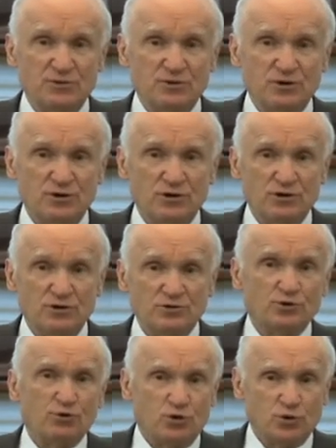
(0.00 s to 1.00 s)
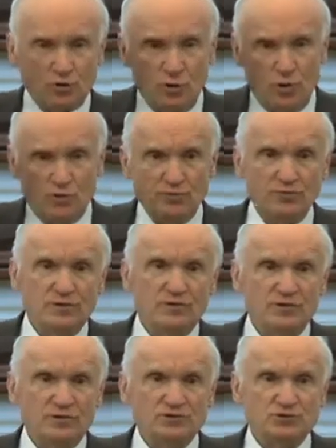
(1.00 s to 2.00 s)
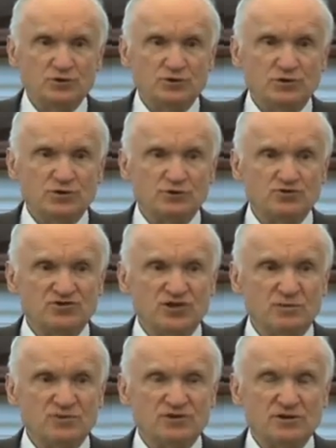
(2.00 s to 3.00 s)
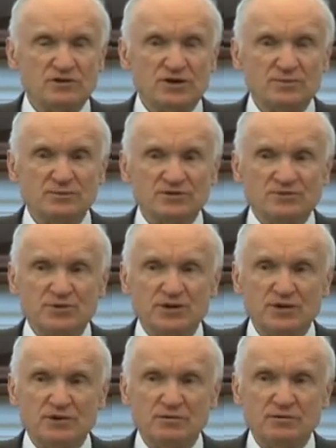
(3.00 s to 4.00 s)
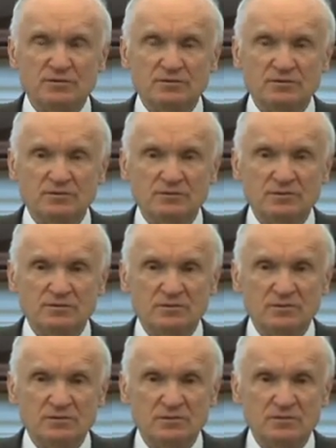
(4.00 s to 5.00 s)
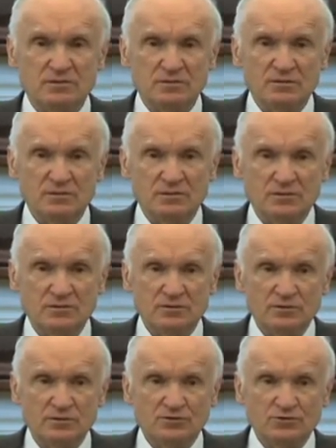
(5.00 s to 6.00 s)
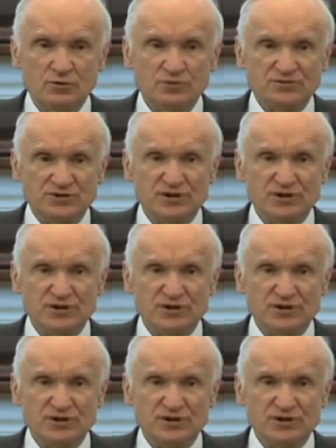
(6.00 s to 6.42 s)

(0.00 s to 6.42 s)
one of them hit herself with the iron chain,